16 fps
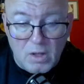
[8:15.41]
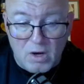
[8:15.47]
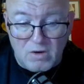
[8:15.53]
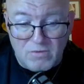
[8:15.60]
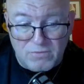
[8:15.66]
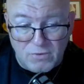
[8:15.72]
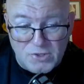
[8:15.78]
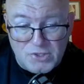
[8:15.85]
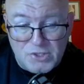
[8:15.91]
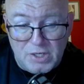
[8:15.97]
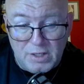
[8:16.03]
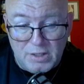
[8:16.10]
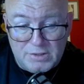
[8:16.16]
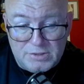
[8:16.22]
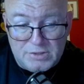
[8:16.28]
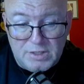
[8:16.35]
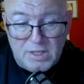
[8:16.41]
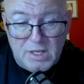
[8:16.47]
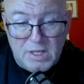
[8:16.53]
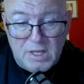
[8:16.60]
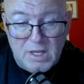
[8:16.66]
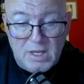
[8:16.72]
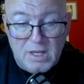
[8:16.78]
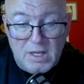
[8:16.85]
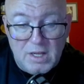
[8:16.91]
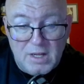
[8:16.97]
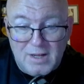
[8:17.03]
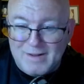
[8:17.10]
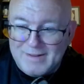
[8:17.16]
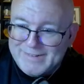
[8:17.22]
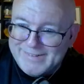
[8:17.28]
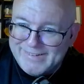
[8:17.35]
Our first challenge,
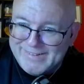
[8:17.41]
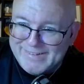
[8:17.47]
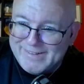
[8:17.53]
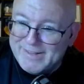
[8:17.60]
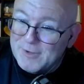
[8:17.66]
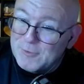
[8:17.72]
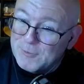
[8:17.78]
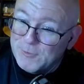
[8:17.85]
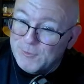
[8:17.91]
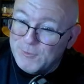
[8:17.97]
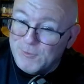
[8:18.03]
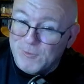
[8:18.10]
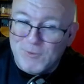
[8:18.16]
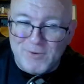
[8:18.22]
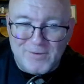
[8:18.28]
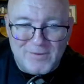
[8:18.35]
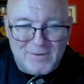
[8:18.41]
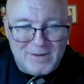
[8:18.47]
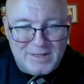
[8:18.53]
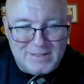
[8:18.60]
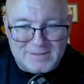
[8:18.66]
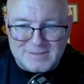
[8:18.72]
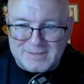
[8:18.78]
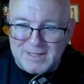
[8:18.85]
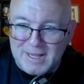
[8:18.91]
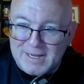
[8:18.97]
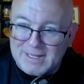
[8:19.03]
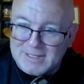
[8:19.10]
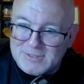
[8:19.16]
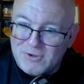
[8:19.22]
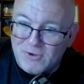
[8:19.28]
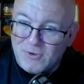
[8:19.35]
ooh, it's
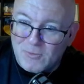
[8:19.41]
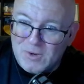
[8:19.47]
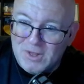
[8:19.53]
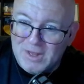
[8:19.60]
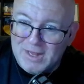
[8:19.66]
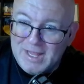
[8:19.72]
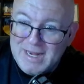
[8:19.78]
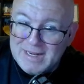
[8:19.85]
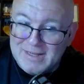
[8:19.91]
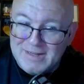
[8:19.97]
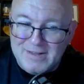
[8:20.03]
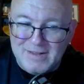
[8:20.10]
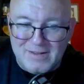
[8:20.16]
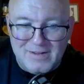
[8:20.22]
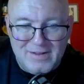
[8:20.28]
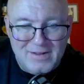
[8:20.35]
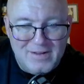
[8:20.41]
like it's all related.